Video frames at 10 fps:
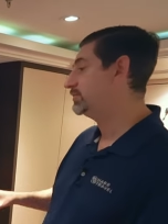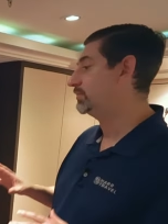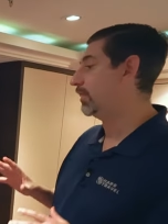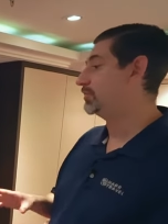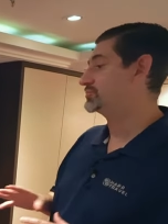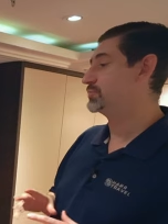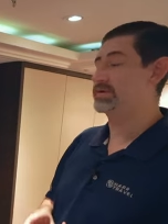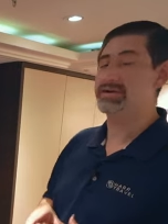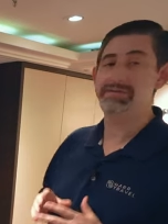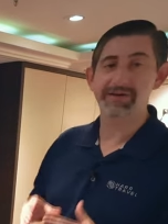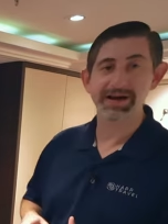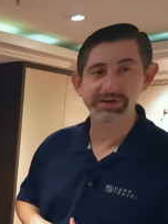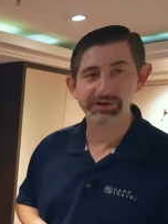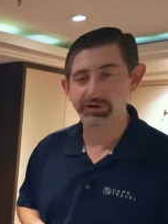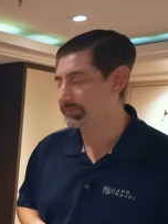you also are gonna find
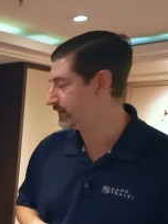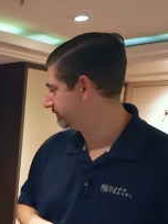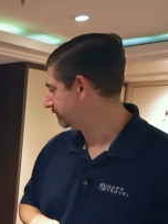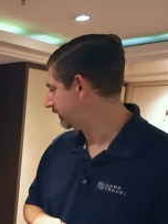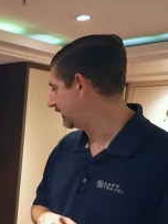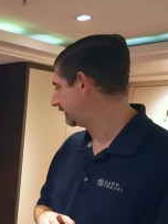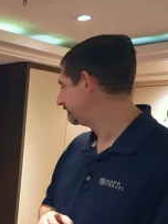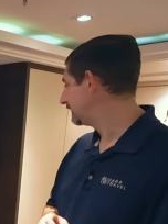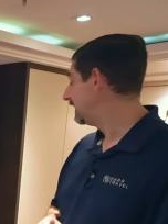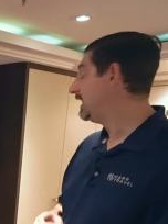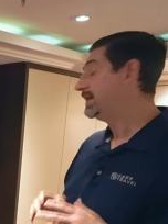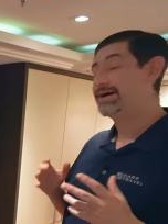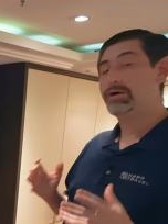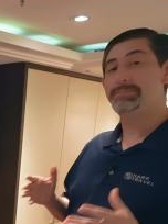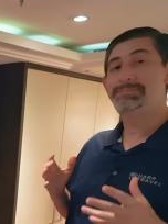a European plug.
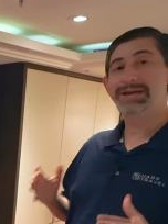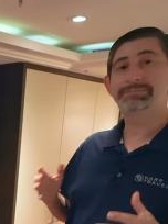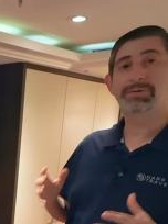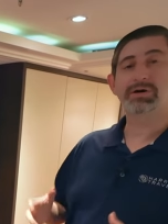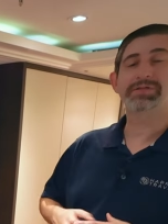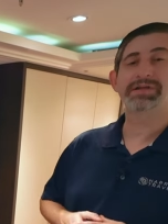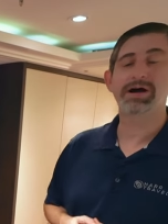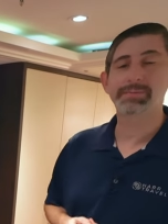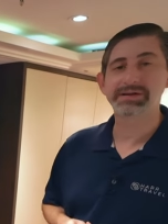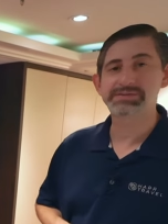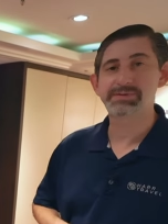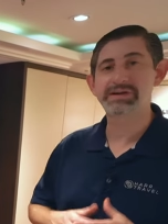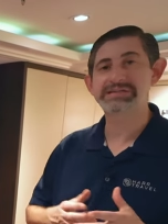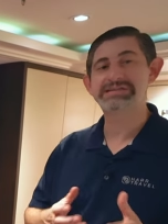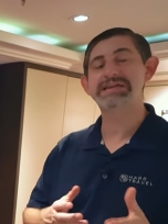Now, a big part of the AMA
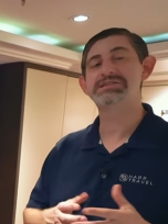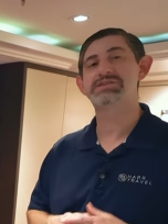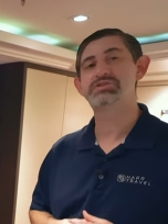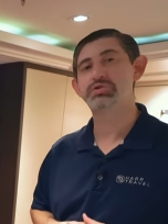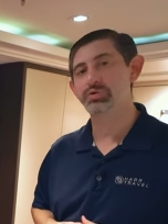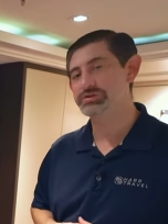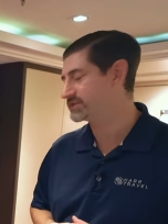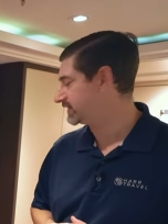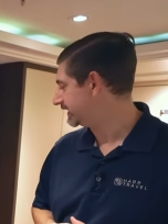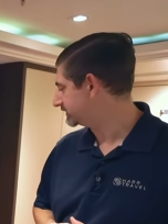experience is the tours, as I